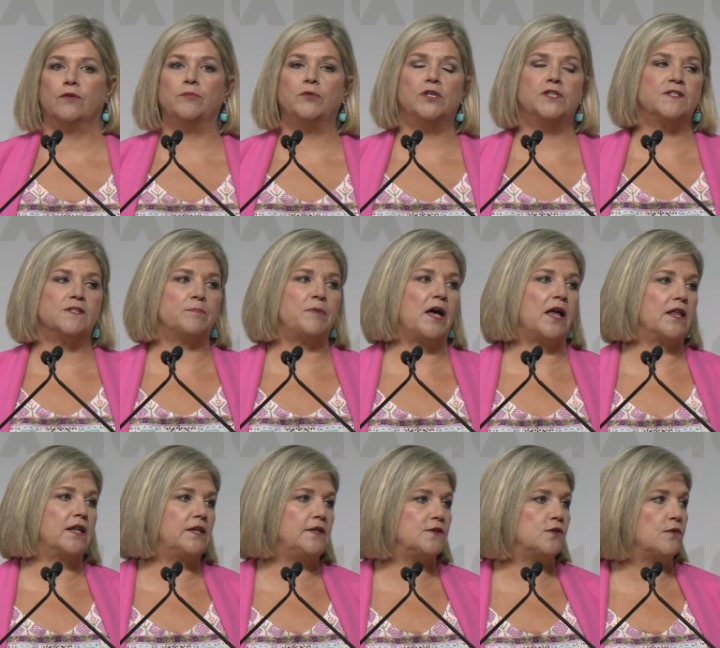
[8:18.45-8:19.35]

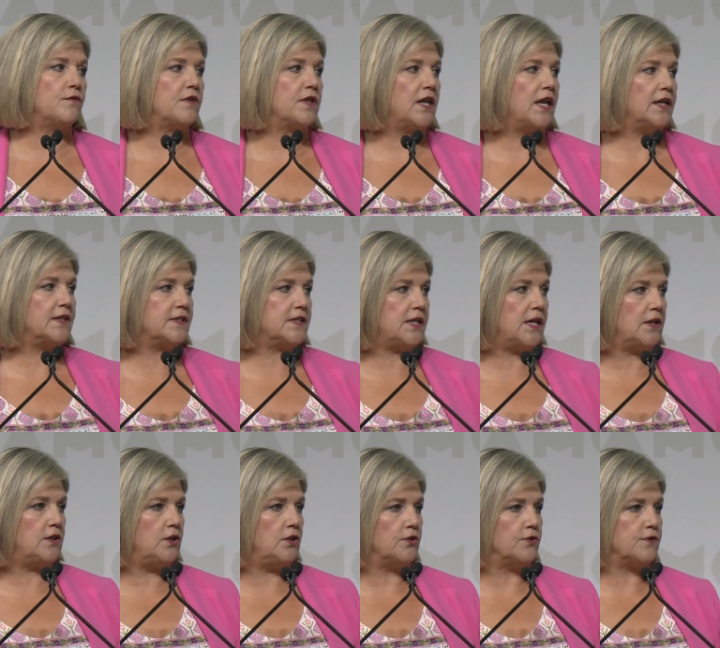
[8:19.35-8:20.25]
municipalities over the next 10
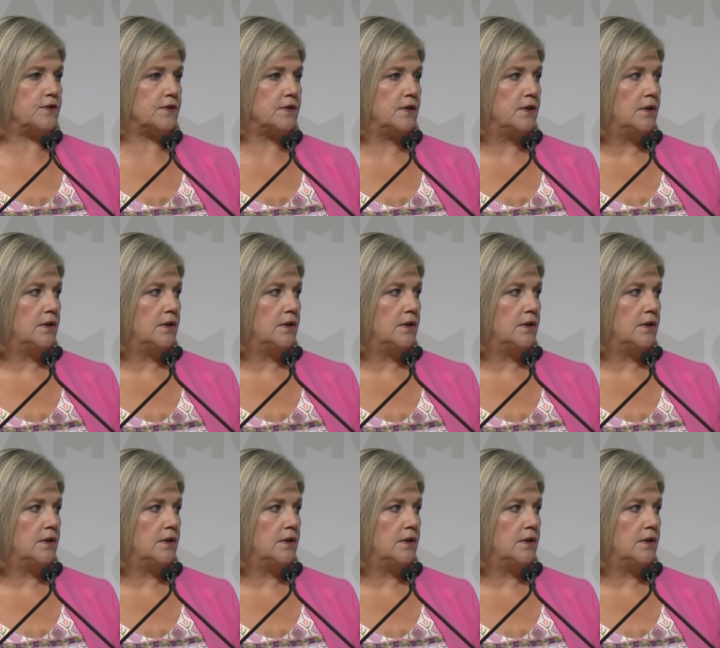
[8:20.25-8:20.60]
years.